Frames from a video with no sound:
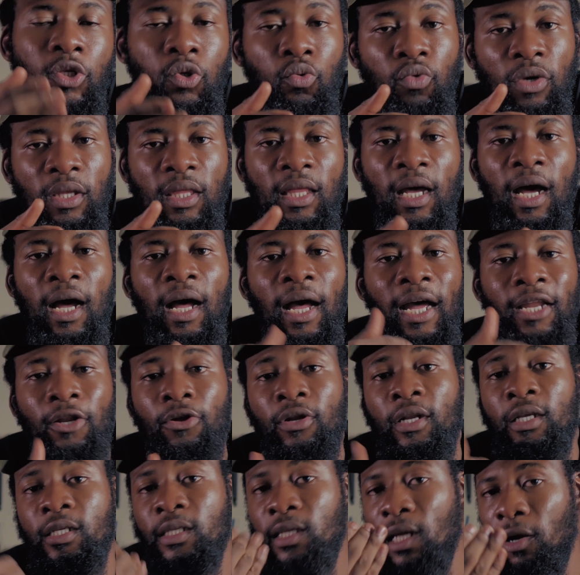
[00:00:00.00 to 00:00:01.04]
Twitter and on
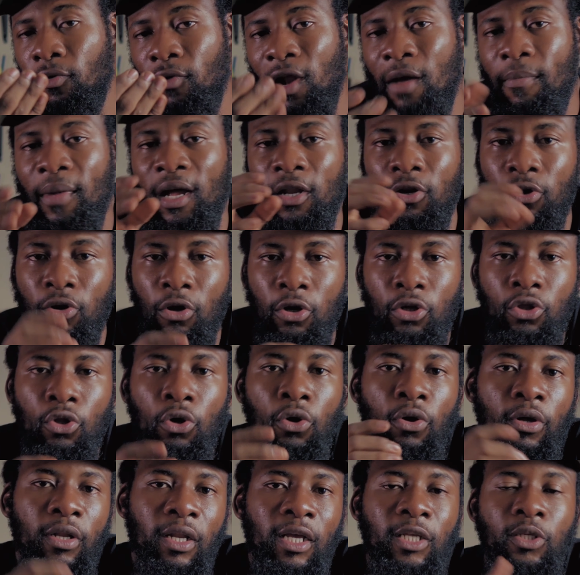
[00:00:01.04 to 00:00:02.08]
Instagram at
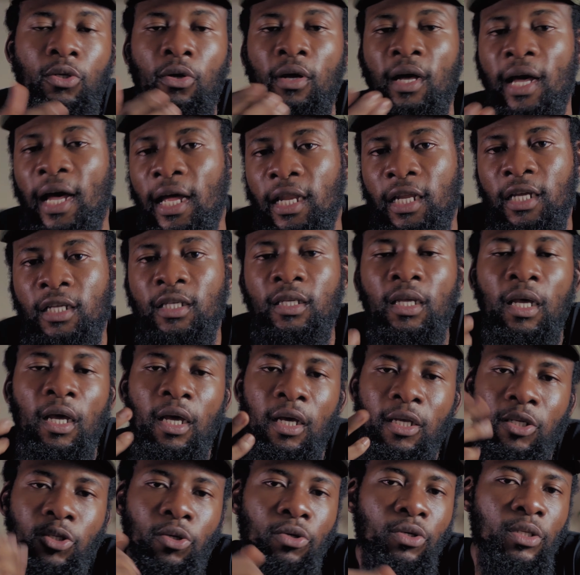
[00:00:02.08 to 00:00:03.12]
Dr_Khalid,
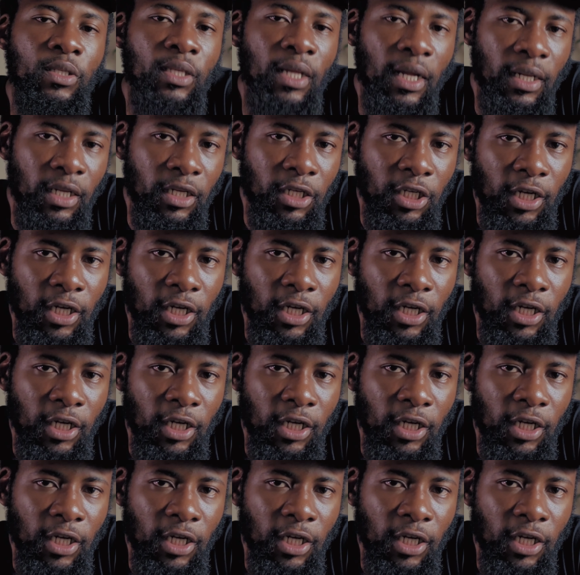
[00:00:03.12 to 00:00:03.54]
so you stand a